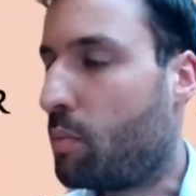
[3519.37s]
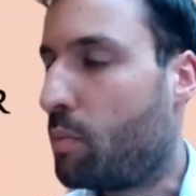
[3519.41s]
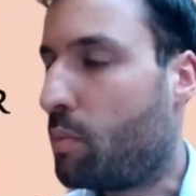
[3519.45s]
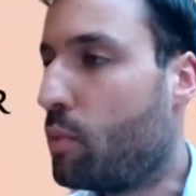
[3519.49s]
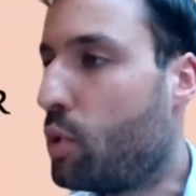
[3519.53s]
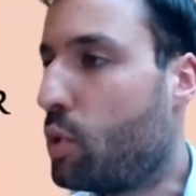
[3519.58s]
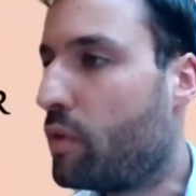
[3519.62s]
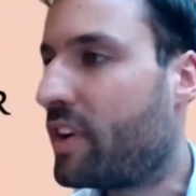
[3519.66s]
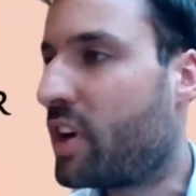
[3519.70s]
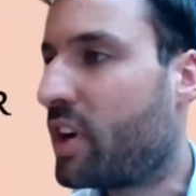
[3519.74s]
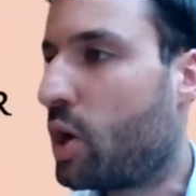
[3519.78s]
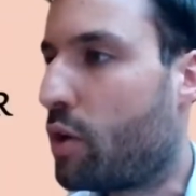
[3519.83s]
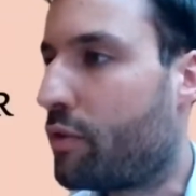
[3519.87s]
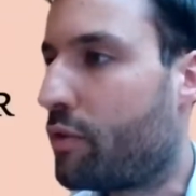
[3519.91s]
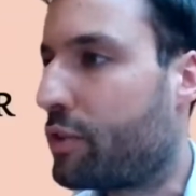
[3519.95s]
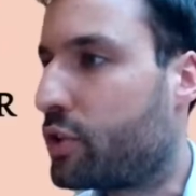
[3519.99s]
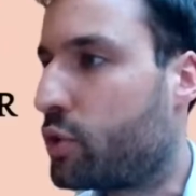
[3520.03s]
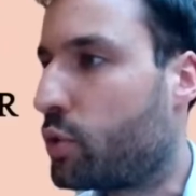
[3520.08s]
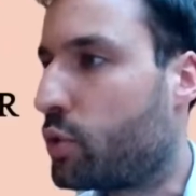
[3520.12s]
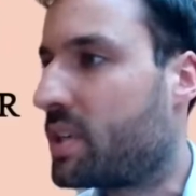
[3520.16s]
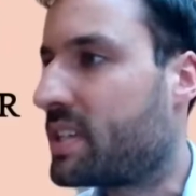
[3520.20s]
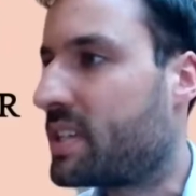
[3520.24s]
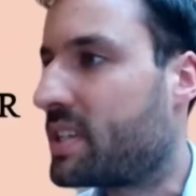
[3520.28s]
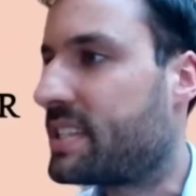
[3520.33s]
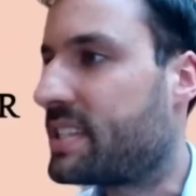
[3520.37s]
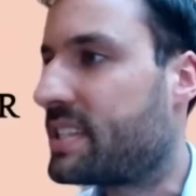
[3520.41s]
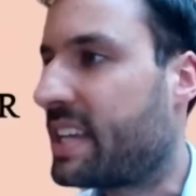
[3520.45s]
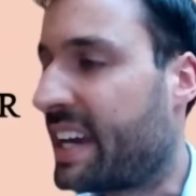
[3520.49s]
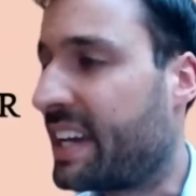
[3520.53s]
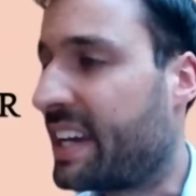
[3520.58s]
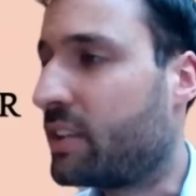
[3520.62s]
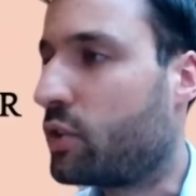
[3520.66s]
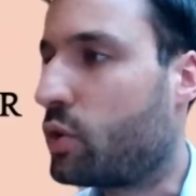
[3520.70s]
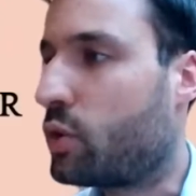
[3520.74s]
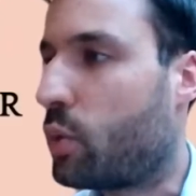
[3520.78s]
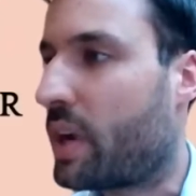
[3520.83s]
Moving over to a
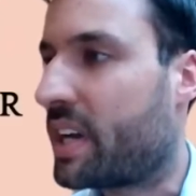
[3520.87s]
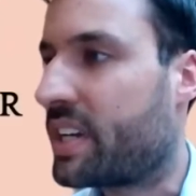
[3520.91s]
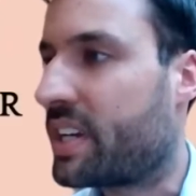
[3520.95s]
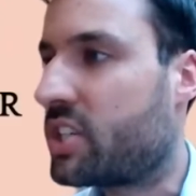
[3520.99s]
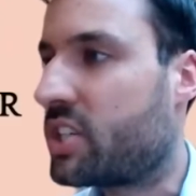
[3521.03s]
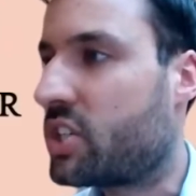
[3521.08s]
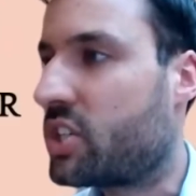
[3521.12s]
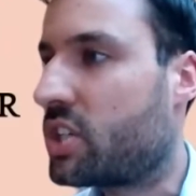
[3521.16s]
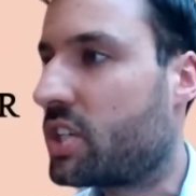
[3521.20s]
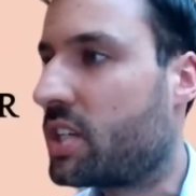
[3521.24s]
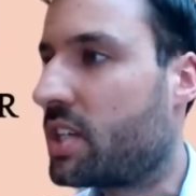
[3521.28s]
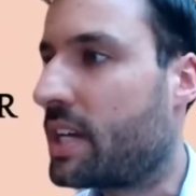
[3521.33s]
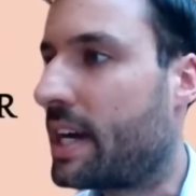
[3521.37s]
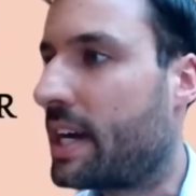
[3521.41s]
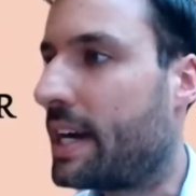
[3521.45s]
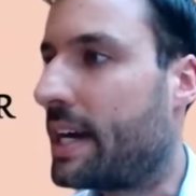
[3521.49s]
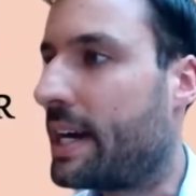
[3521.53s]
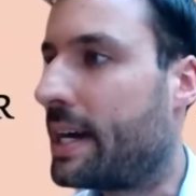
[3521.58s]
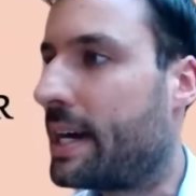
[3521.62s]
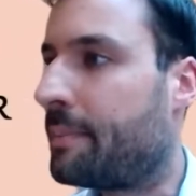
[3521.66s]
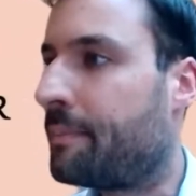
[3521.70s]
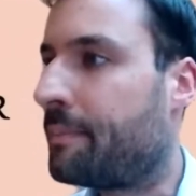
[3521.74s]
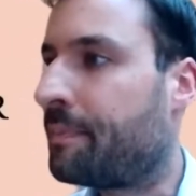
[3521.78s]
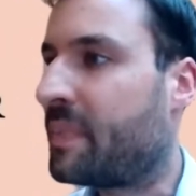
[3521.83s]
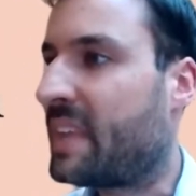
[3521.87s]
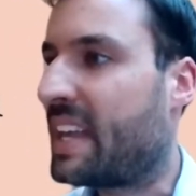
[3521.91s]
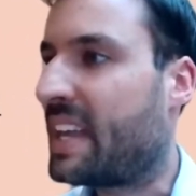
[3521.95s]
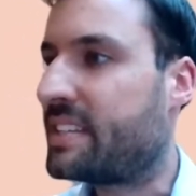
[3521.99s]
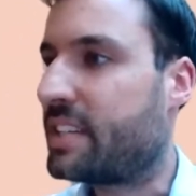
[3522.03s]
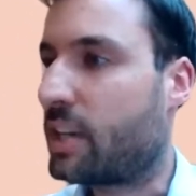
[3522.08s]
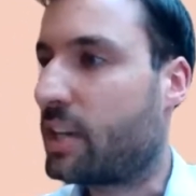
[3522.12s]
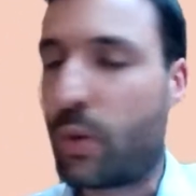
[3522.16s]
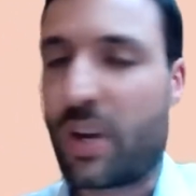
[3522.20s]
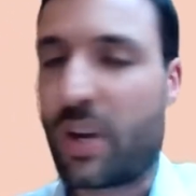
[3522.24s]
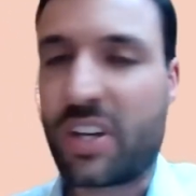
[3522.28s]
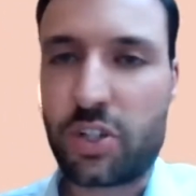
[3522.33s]
second question.
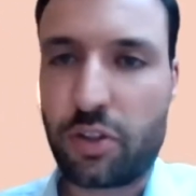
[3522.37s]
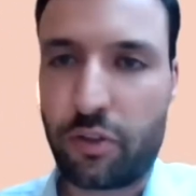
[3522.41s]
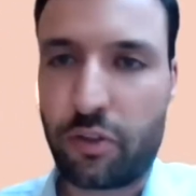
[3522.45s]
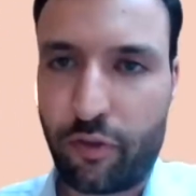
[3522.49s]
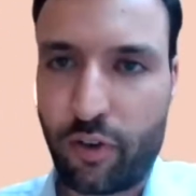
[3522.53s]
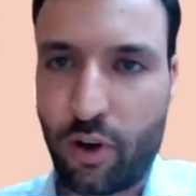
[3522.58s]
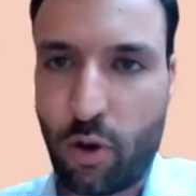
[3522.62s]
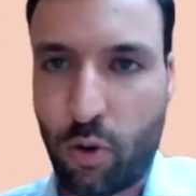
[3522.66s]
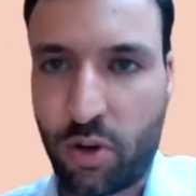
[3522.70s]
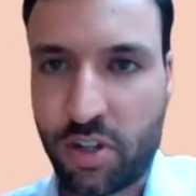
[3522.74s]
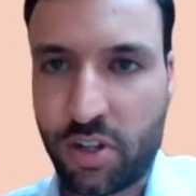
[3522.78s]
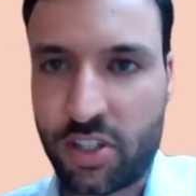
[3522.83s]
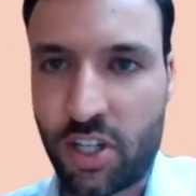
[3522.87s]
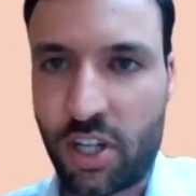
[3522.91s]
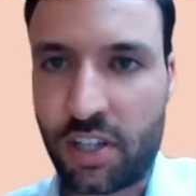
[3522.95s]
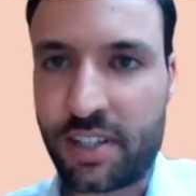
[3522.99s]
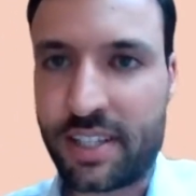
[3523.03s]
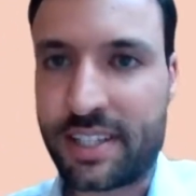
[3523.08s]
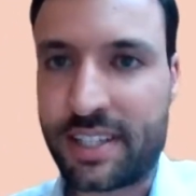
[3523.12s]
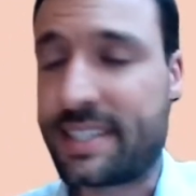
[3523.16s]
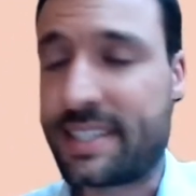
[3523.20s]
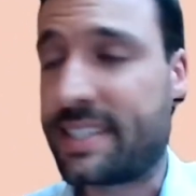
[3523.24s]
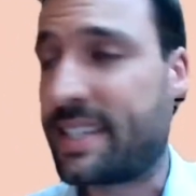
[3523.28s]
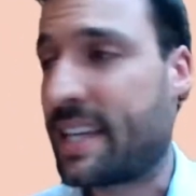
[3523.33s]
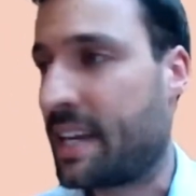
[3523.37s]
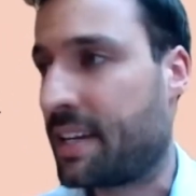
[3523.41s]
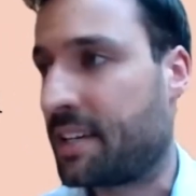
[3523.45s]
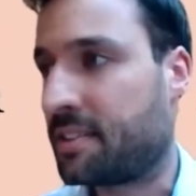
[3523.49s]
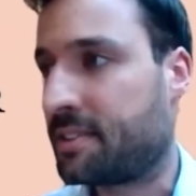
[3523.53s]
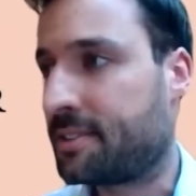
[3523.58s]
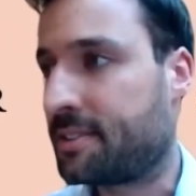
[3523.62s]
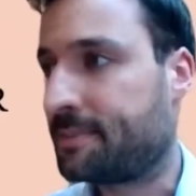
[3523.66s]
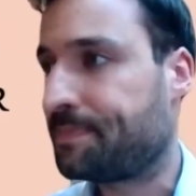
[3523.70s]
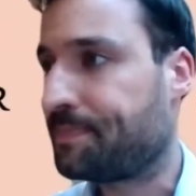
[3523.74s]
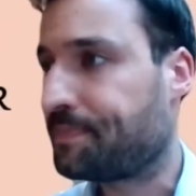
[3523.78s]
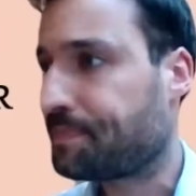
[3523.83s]
It's a question focused on the
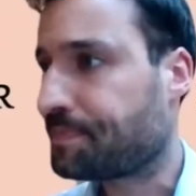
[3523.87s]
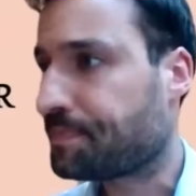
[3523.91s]
Senate.